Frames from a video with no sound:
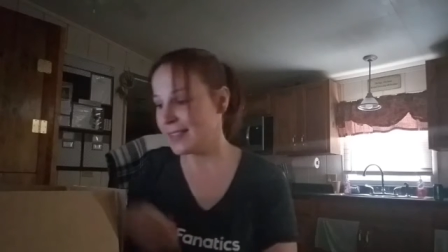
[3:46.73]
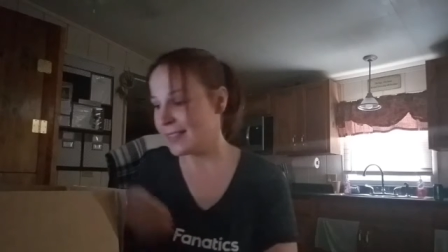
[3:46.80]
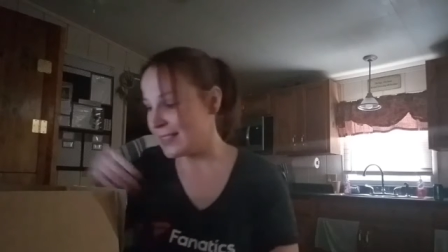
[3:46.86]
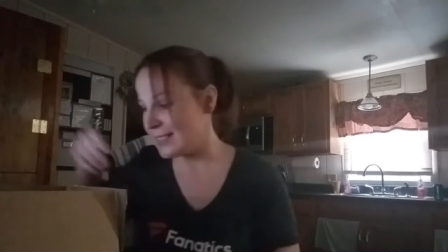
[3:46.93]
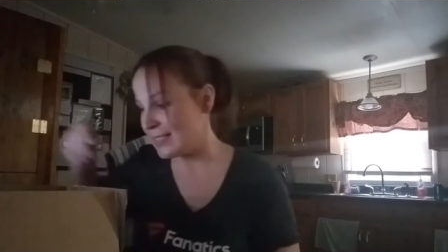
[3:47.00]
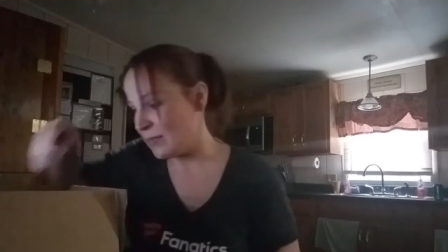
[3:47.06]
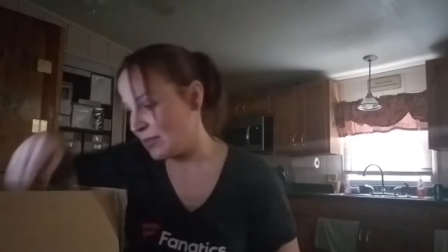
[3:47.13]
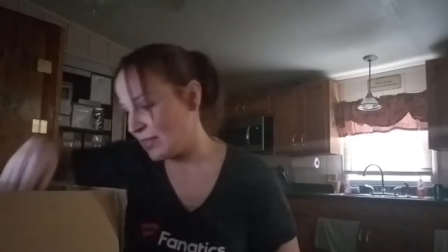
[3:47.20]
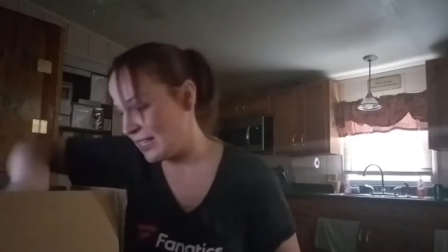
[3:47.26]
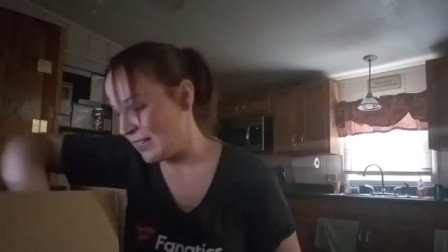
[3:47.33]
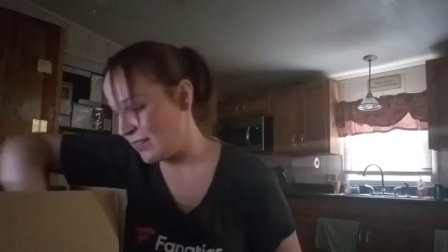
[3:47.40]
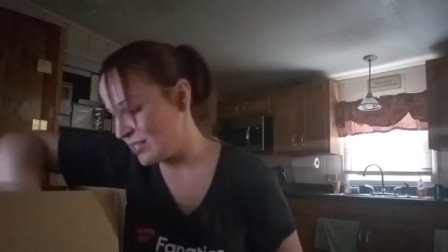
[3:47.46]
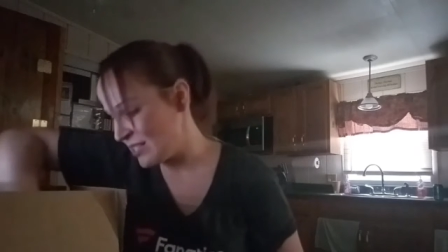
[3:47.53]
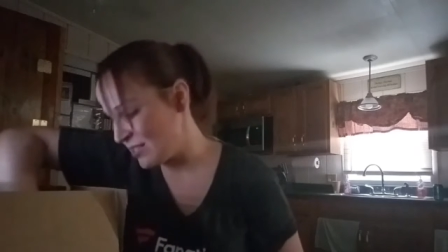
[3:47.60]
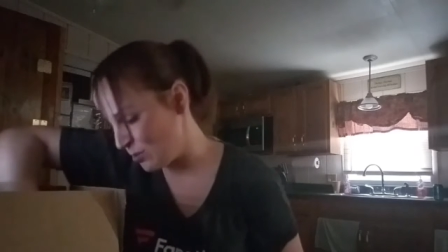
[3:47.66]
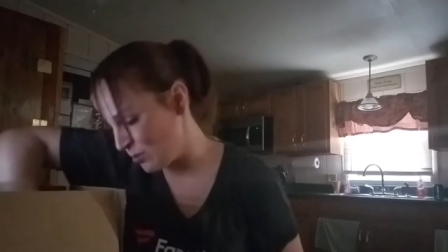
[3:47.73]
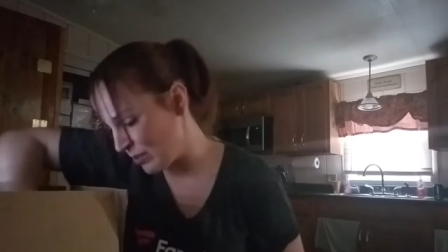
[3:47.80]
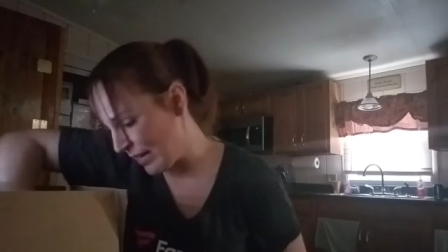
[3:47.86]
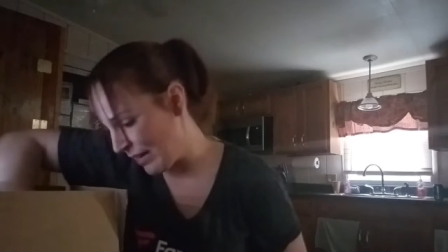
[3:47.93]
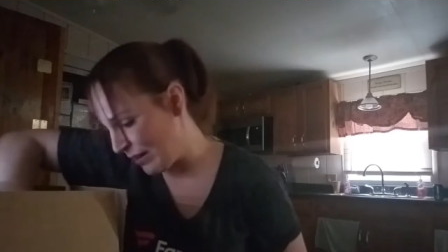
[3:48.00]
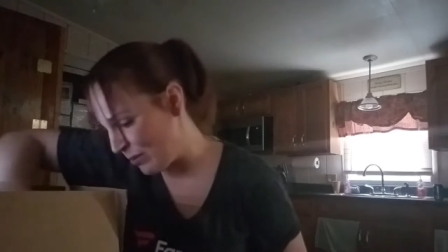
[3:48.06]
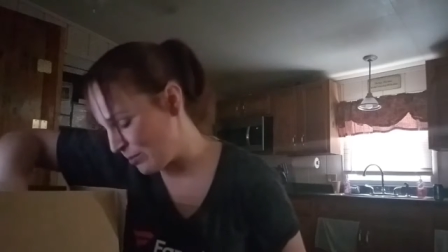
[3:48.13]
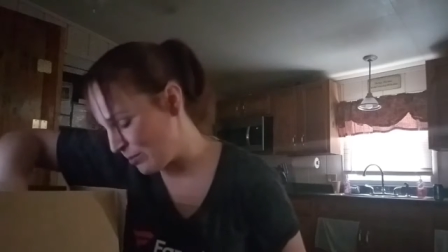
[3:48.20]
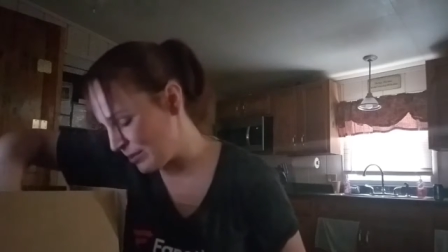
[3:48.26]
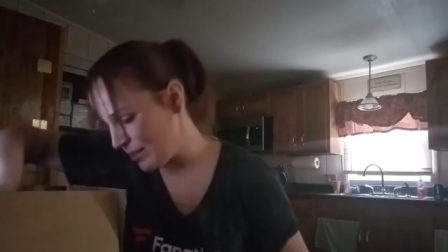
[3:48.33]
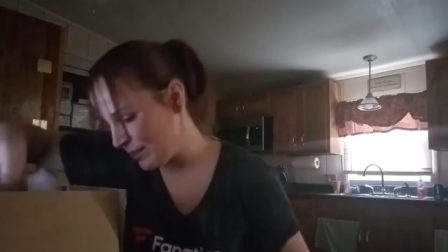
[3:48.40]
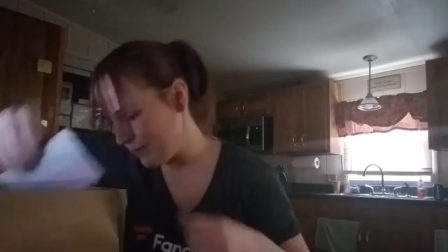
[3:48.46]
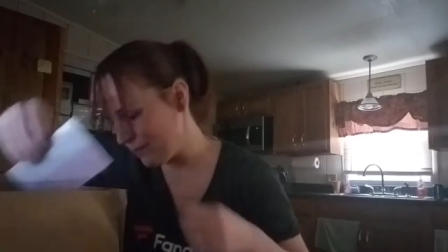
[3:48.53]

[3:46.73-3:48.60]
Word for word: Because everything else sold out.